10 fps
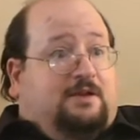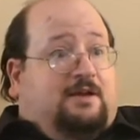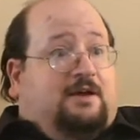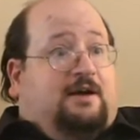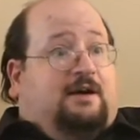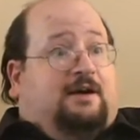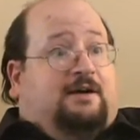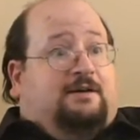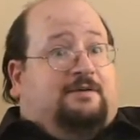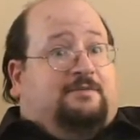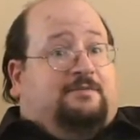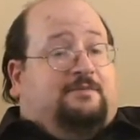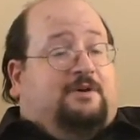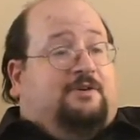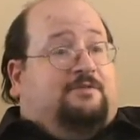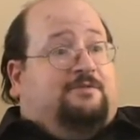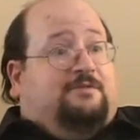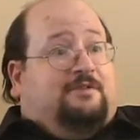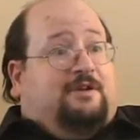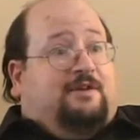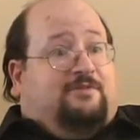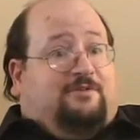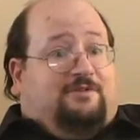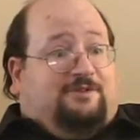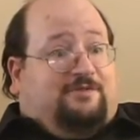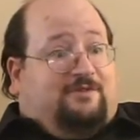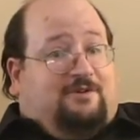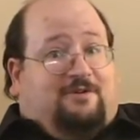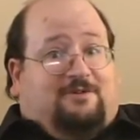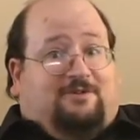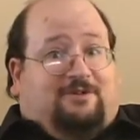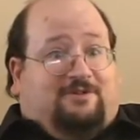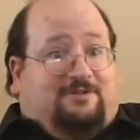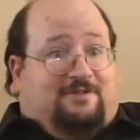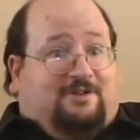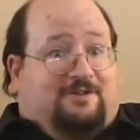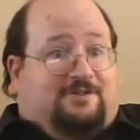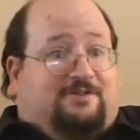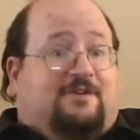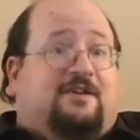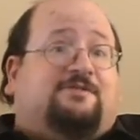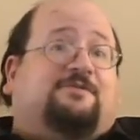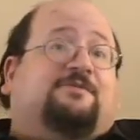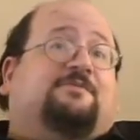Well, F. Christopher Arterton, during his class,